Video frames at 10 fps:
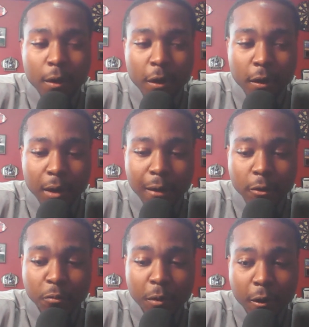
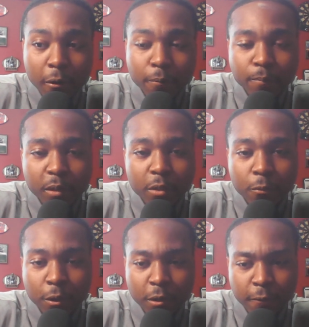College Park is
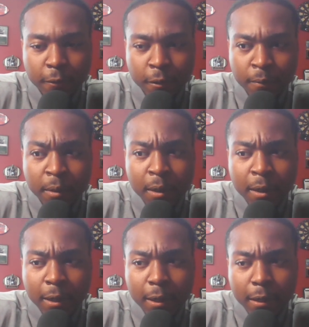where he's from.
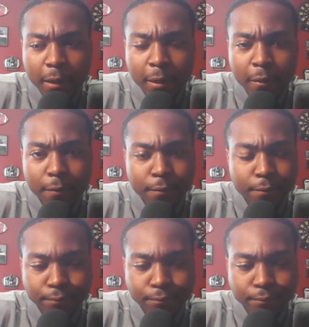He,